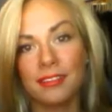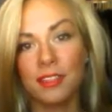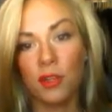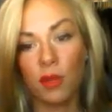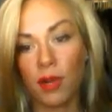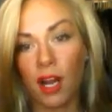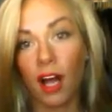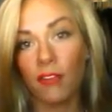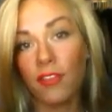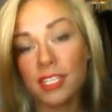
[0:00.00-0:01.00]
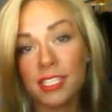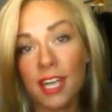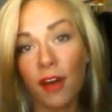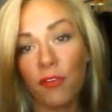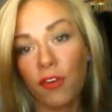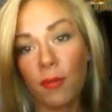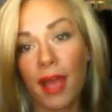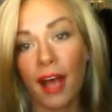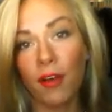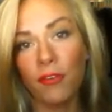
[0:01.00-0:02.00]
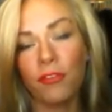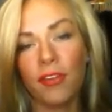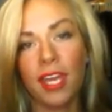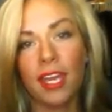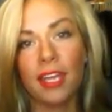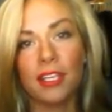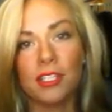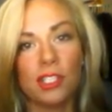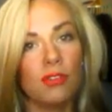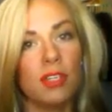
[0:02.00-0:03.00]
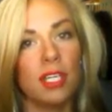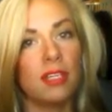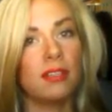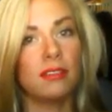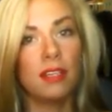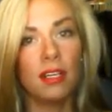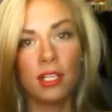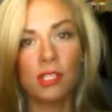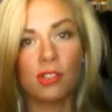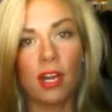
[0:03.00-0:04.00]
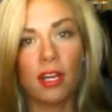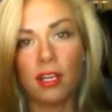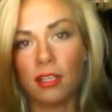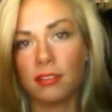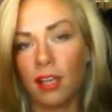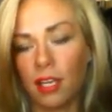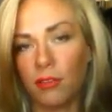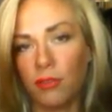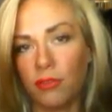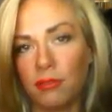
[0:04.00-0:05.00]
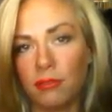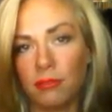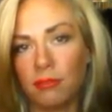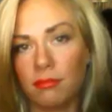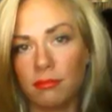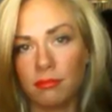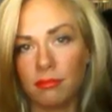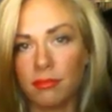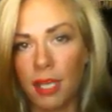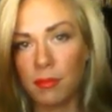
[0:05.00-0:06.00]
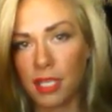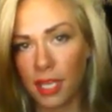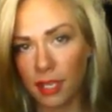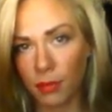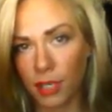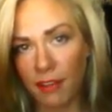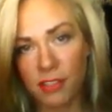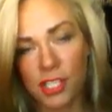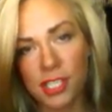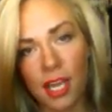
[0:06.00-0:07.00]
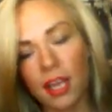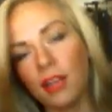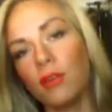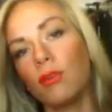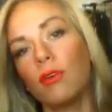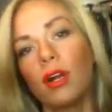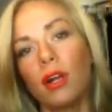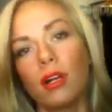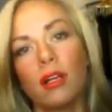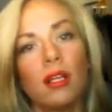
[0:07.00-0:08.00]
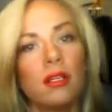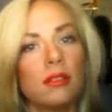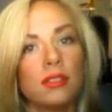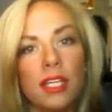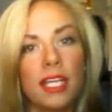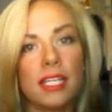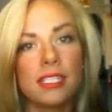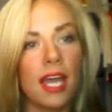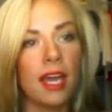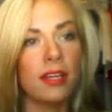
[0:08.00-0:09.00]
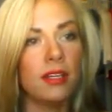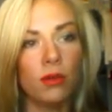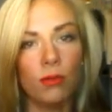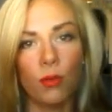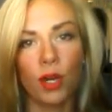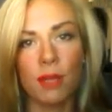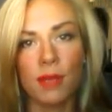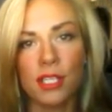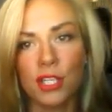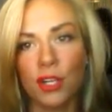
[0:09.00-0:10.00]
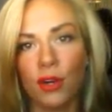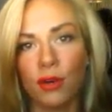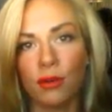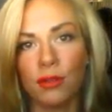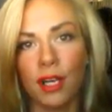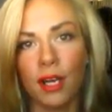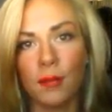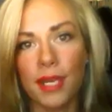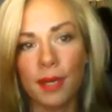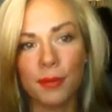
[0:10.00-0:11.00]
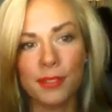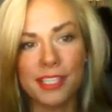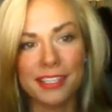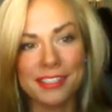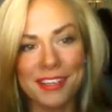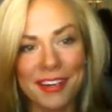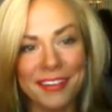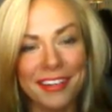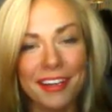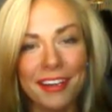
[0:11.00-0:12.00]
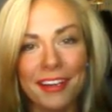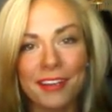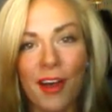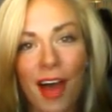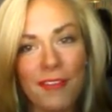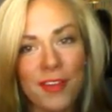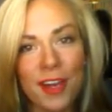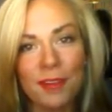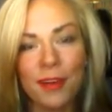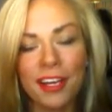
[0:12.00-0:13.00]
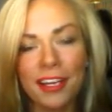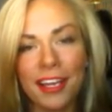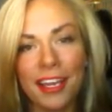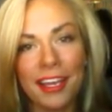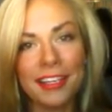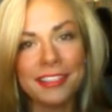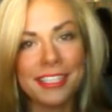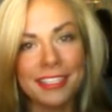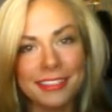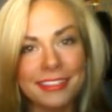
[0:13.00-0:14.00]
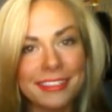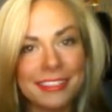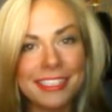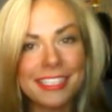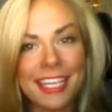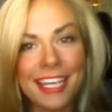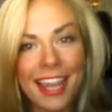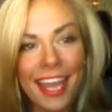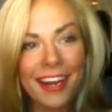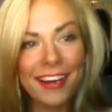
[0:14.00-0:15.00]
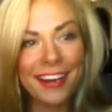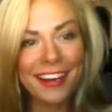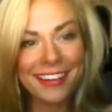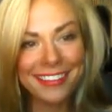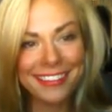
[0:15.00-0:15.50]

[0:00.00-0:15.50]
You can win all this stuff from e.l.f. and you can try to kind of emulate what I've just done, or, like I said, and work them into your own makeup routine. So, y'all have a good one, and see you later.